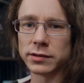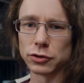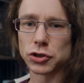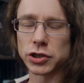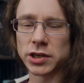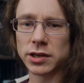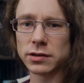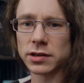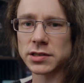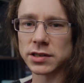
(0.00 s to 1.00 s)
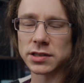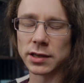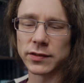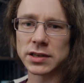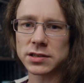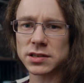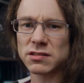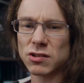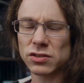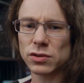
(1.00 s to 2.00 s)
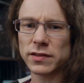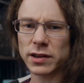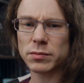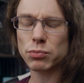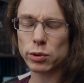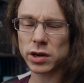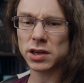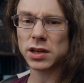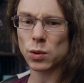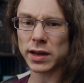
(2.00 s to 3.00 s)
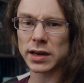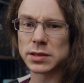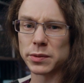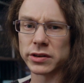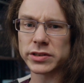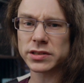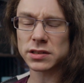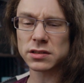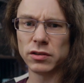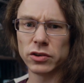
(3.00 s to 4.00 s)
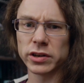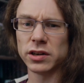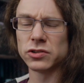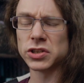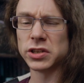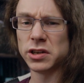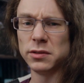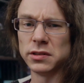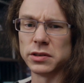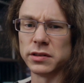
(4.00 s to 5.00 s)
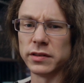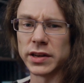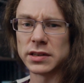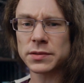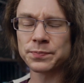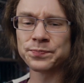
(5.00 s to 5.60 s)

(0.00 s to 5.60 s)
Launched a nuke, started the event, and got through the event pretty quickly, to be honest. It took longer to launch the nuke than do the event.